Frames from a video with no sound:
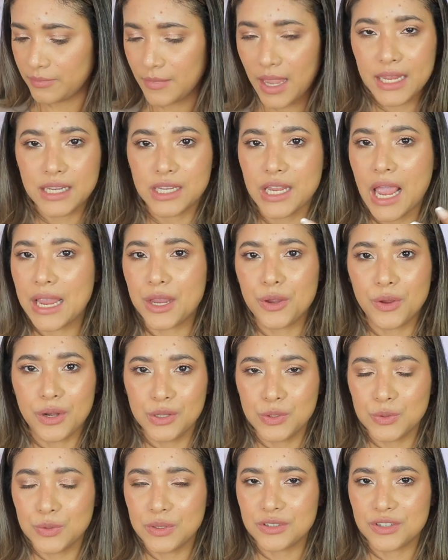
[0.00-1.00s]
I, I
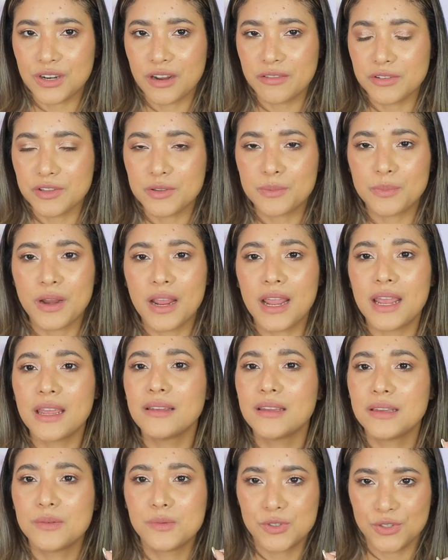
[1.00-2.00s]
couldn't do the travel spray.
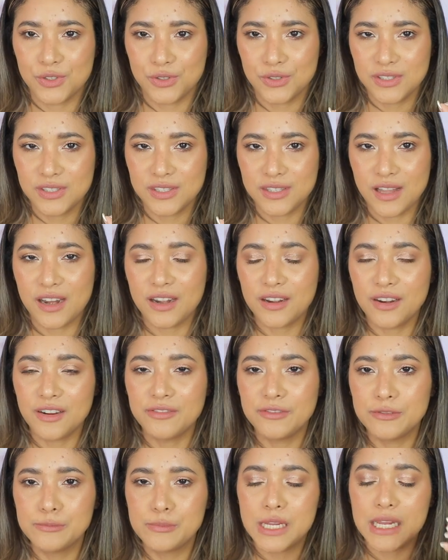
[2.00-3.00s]
It was just not
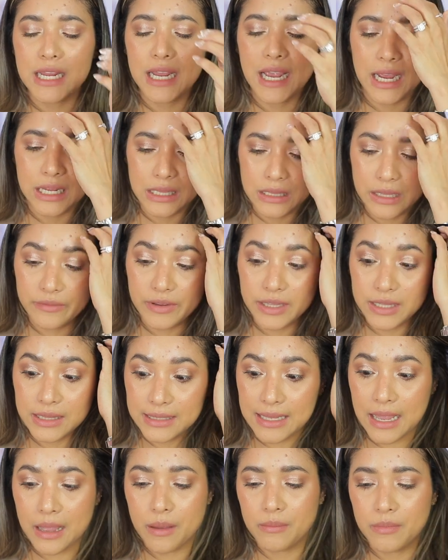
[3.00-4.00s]
enough for me. I love
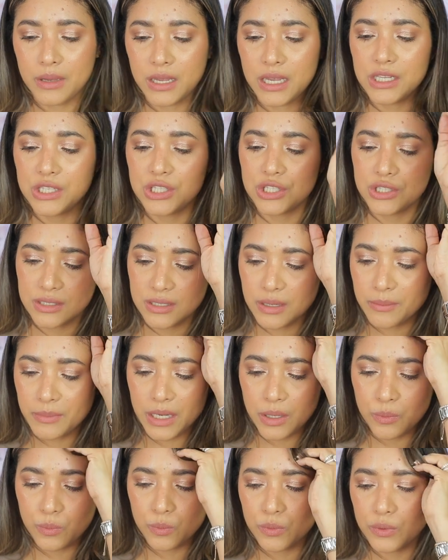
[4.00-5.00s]
it that much.
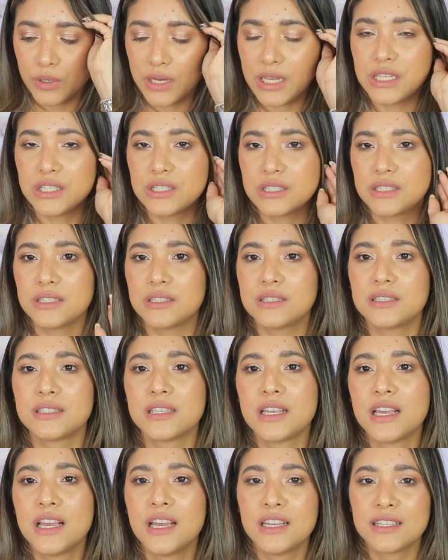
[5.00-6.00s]
Somebody Wood is
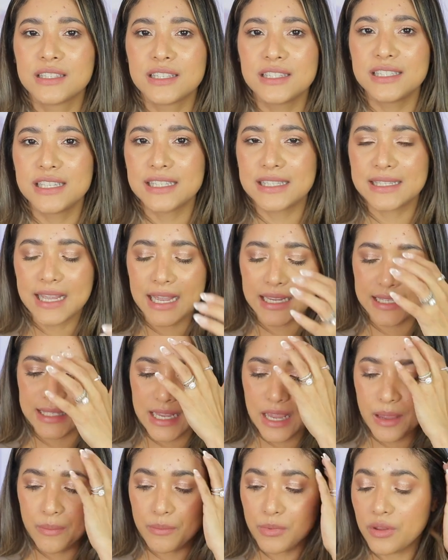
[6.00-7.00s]
just such a
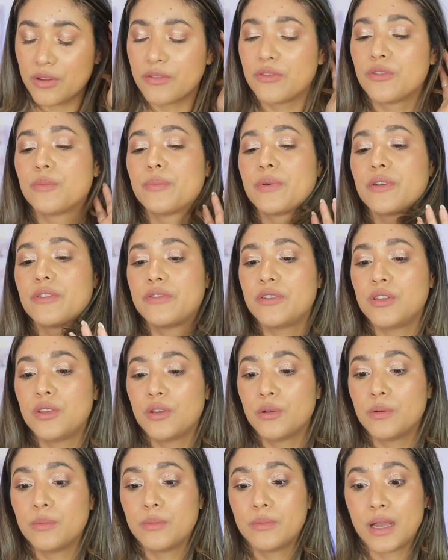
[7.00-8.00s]
sexy and beautiful
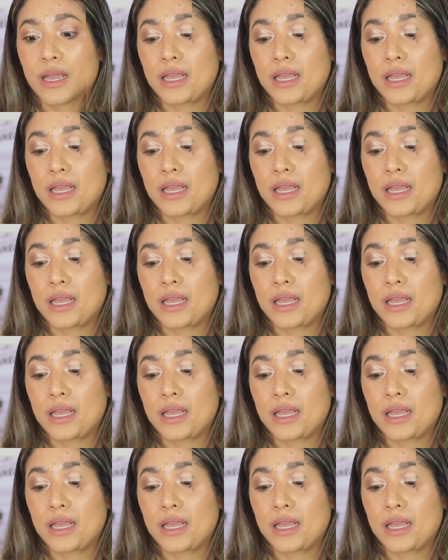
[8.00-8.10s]
perfume.